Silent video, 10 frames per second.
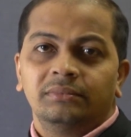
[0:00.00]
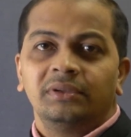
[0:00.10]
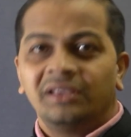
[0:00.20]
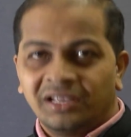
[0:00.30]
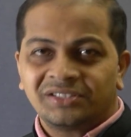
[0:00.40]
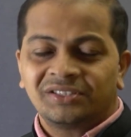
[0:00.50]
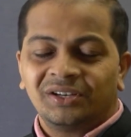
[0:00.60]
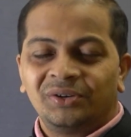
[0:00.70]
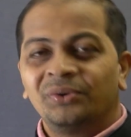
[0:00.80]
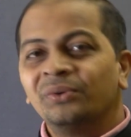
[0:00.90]
Yes,
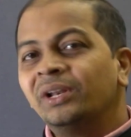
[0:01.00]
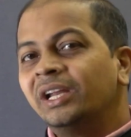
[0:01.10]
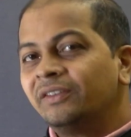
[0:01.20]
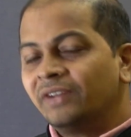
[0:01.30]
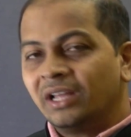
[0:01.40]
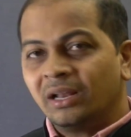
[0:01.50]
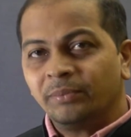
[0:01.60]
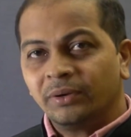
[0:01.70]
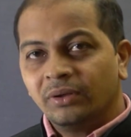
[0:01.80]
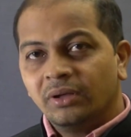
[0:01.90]
truly it will
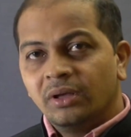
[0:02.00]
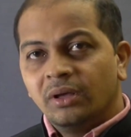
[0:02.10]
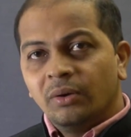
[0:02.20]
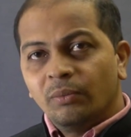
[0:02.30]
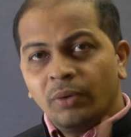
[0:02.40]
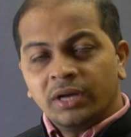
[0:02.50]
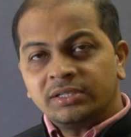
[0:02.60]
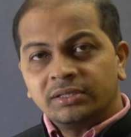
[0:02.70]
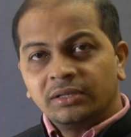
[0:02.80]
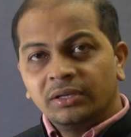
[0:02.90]
help you.
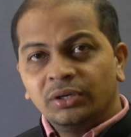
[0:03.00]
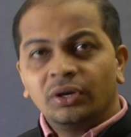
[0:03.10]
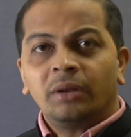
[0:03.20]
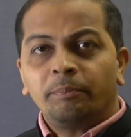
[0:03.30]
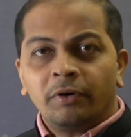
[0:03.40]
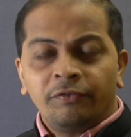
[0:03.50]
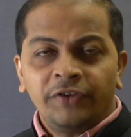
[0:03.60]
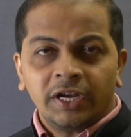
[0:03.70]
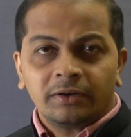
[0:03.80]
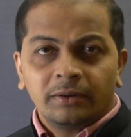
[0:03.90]
Once you are
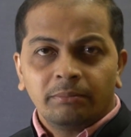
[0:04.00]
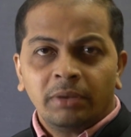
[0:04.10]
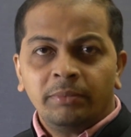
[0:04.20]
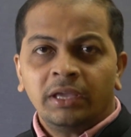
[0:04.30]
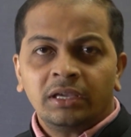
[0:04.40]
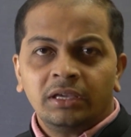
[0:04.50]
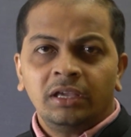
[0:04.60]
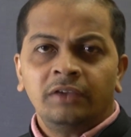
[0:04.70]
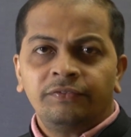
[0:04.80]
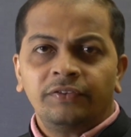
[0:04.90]
perfect by making
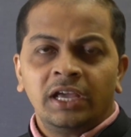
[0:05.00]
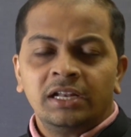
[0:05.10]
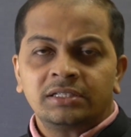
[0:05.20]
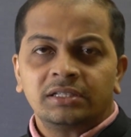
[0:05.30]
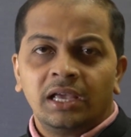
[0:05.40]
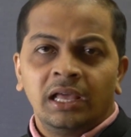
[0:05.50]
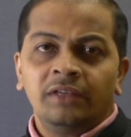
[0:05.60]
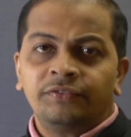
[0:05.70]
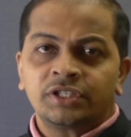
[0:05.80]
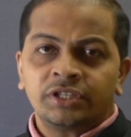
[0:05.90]
if-else,
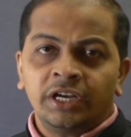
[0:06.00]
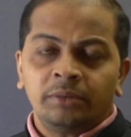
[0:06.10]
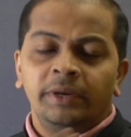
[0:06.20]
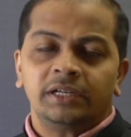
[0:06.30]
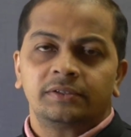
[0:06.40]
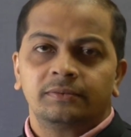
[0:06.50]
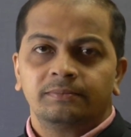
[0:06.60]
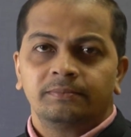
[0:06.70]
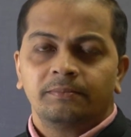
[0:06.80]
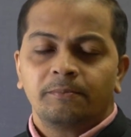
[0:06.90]
elif statements,
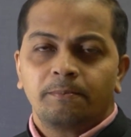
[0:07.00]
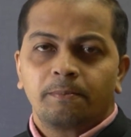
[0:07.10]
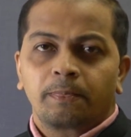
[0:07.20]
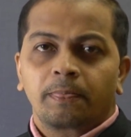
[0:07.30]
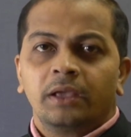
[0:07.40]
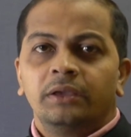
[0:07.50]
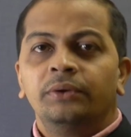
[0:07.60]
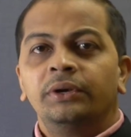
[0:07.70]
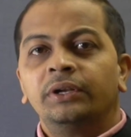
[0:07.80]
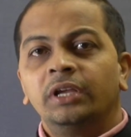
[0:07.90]

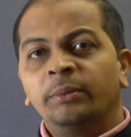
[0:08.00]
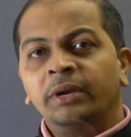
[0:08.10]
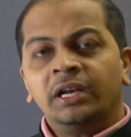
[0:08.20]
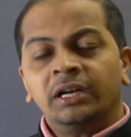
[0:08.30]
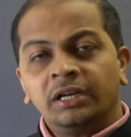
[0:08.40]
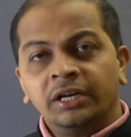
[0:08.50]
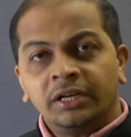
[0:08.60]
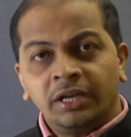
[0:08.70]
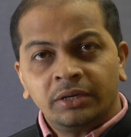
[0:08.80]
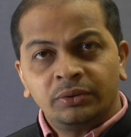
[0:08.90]
you need to immediately
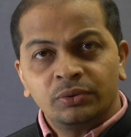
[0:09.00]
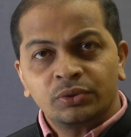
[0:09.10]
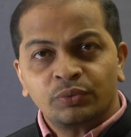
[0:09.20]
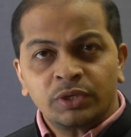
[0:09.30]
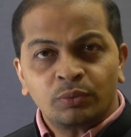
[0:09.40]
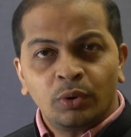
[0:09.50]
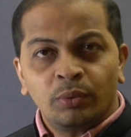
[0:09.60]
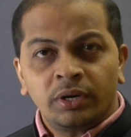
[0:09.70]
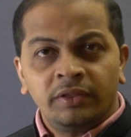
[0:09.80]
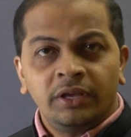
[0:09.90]
switch
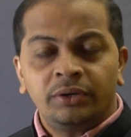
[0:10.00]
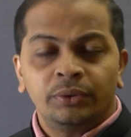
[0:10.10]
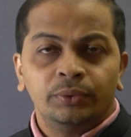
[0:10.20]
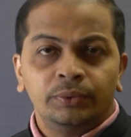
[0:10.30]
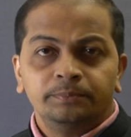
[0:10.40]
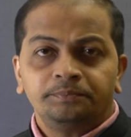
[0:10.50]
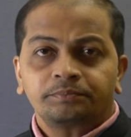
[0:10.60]
over there to